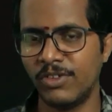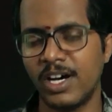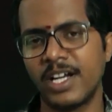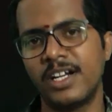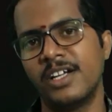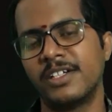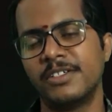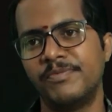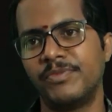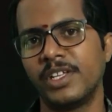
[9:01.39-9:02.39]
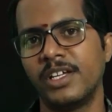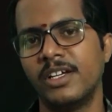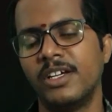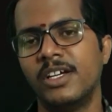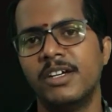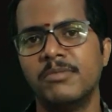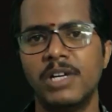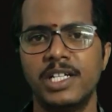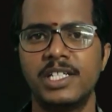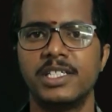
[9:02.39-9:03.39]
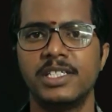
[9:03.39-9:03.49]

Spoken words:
or not. But